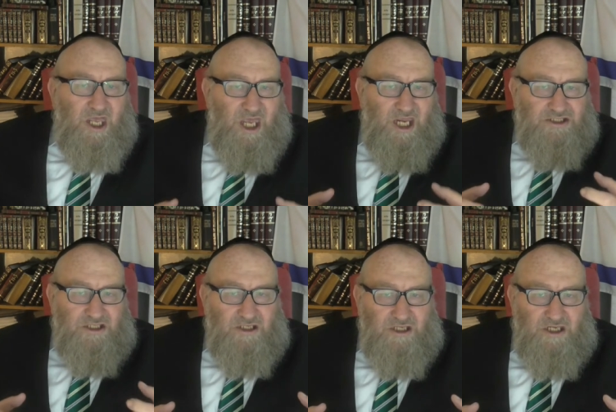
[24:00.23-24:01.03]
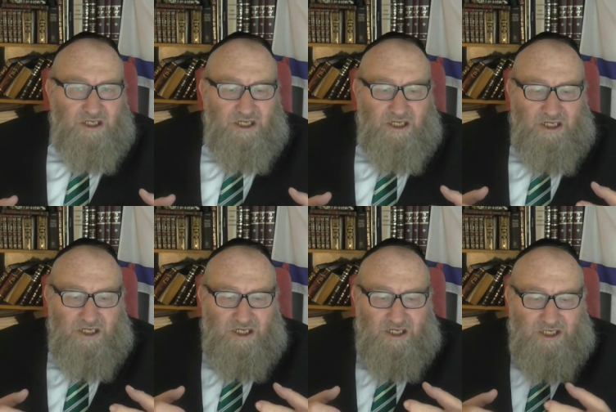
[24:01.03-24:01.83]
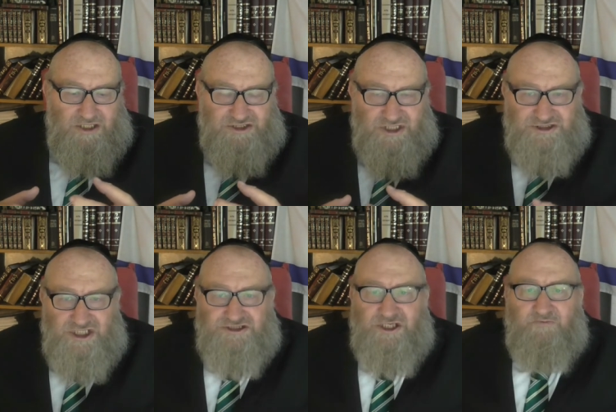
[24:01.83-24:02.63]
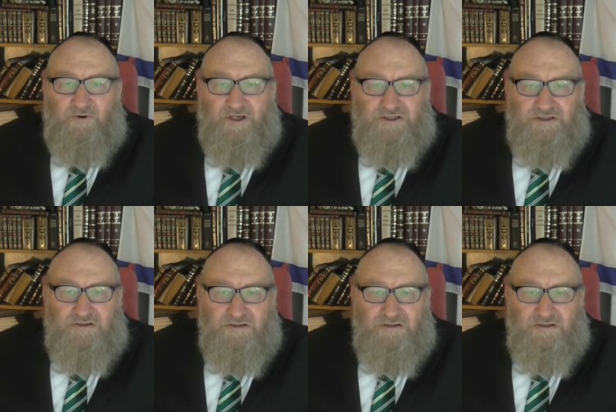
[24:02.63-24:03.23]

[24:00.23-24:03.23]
and it is unjustified.